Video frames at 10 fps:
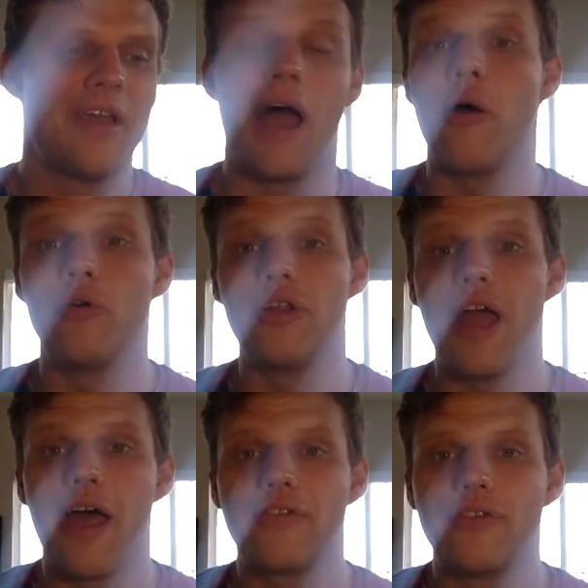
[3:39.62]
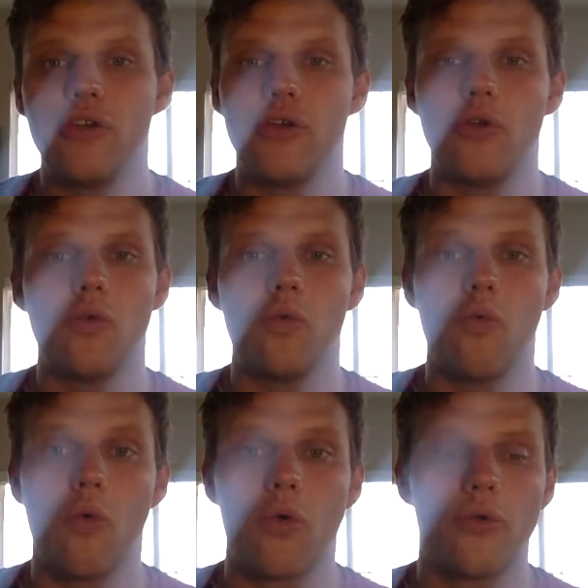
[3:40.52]
I wouldn't have to
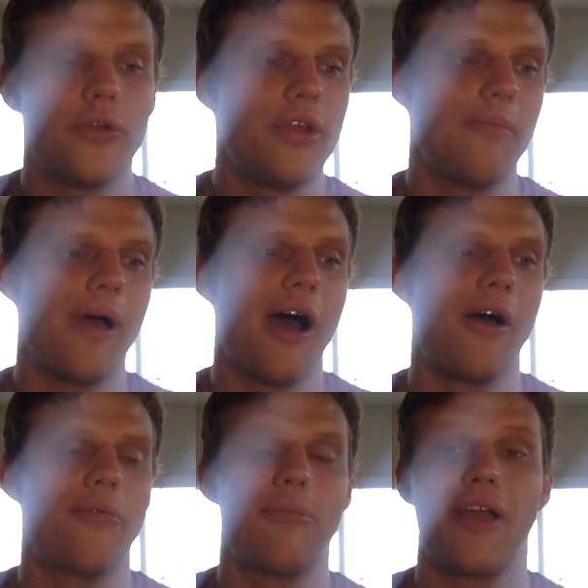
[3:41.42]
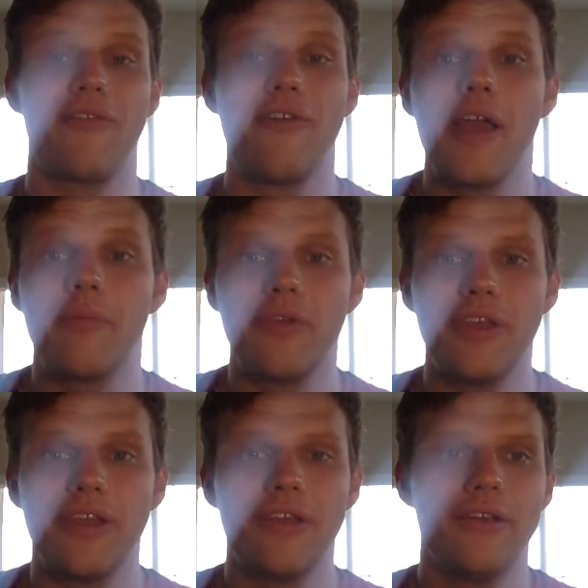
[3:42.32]
worry about my
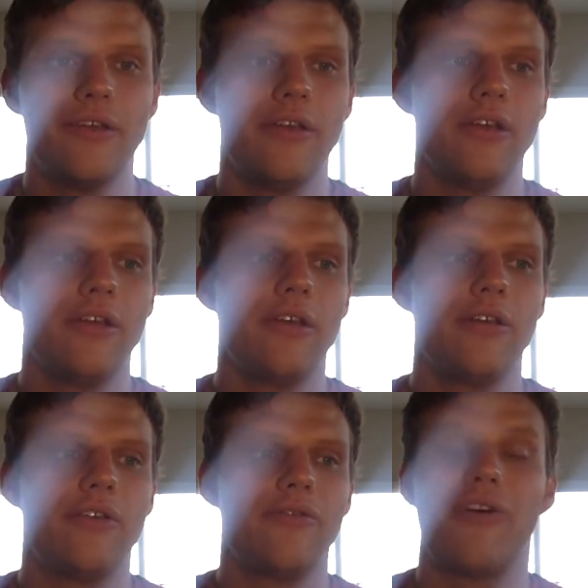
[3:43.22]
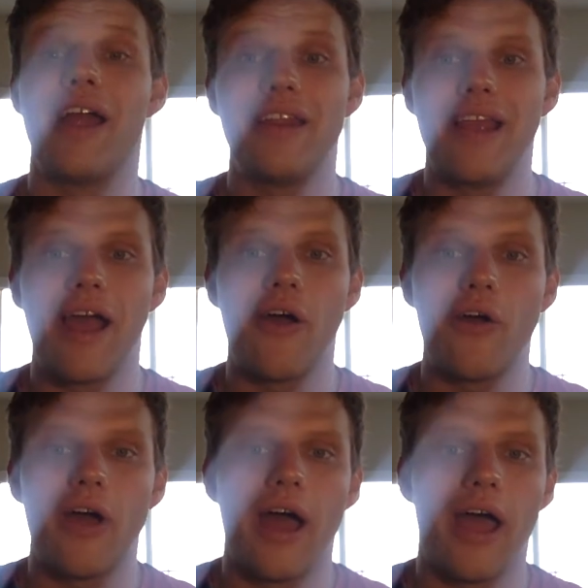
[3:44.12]
family finding
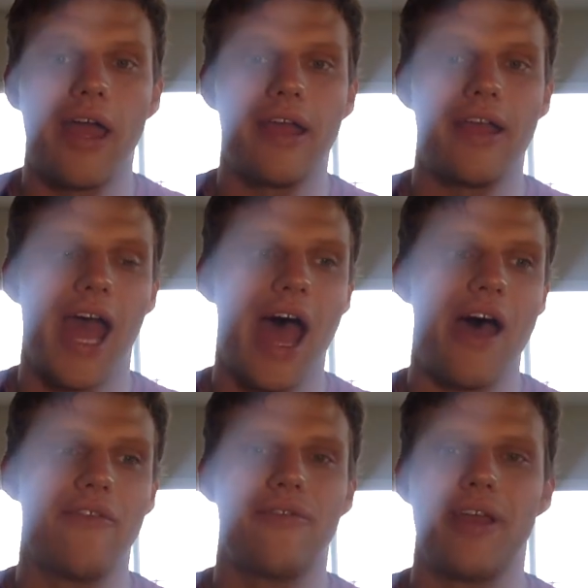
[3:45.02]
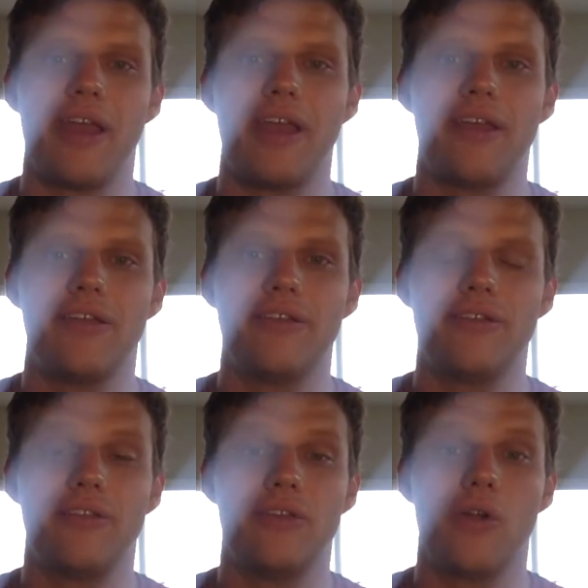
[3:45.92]
out I have a,
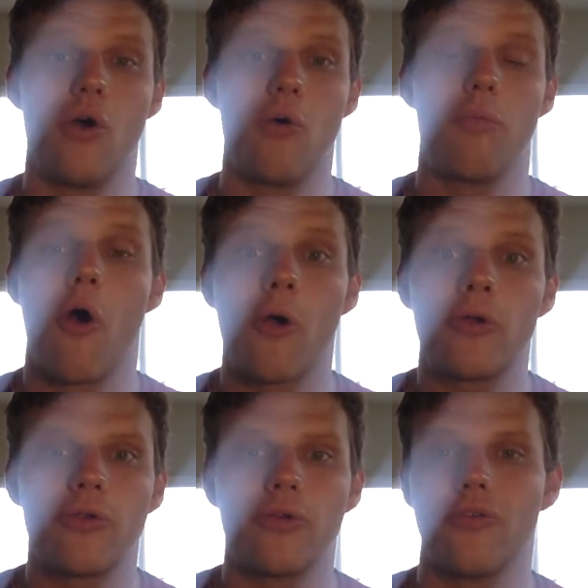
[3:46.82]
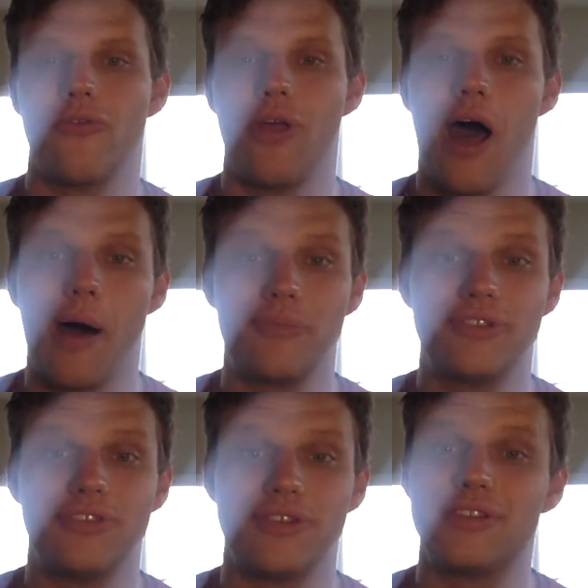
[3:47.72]
partner of the
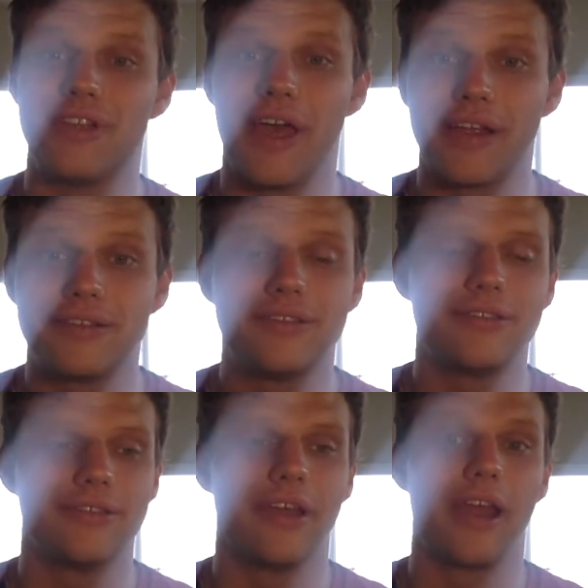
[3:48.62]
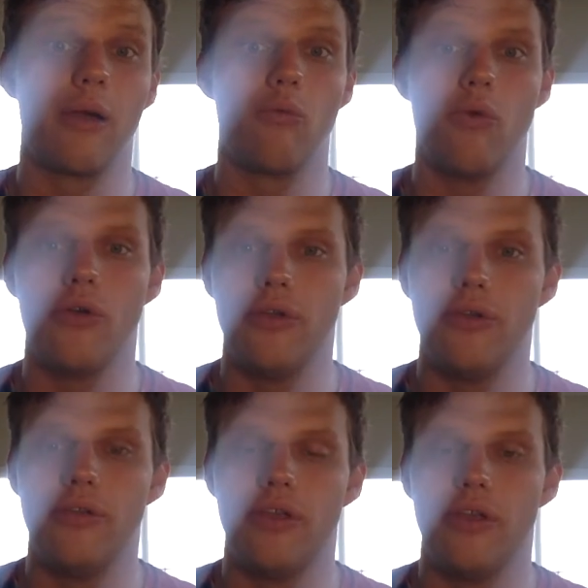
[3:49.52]
opposite sex like I would
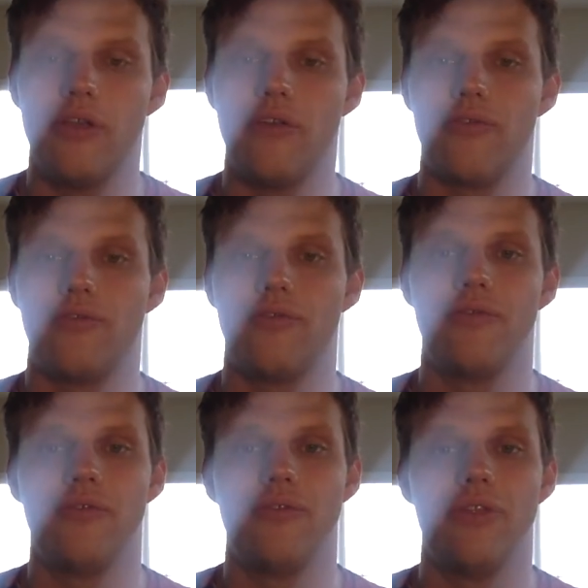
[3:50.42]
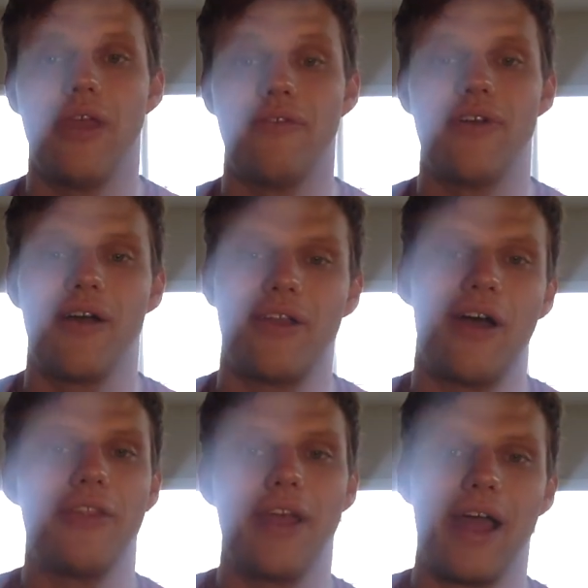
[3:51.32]
if they found
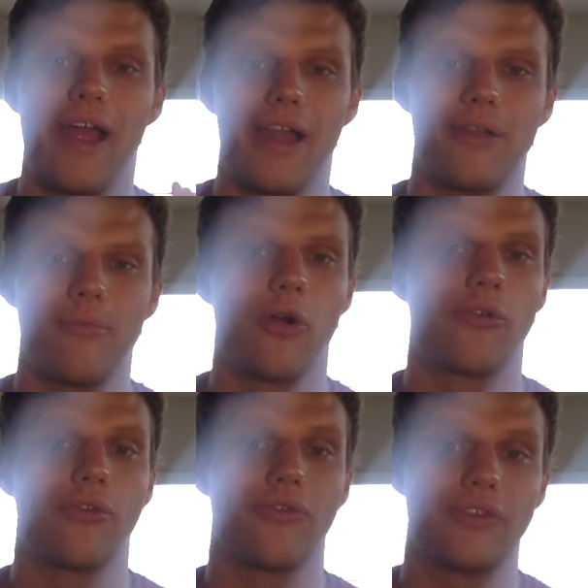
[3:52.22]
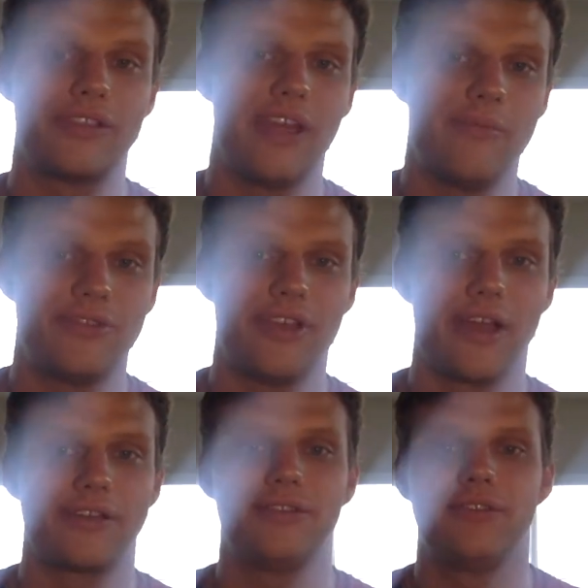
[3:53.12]
out that I had a partner of the same
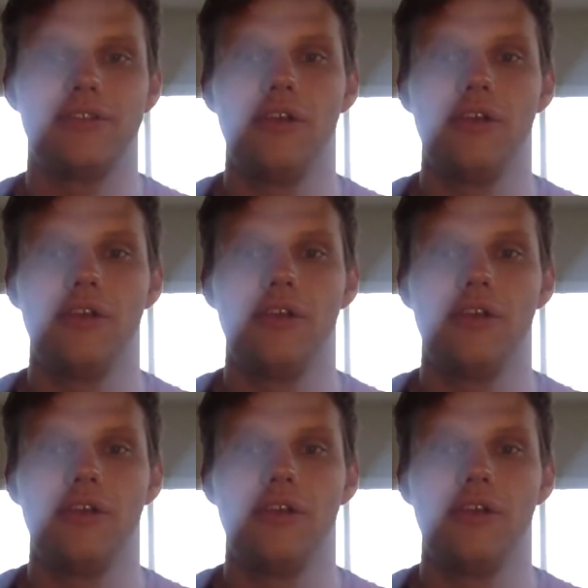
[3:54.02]
sex.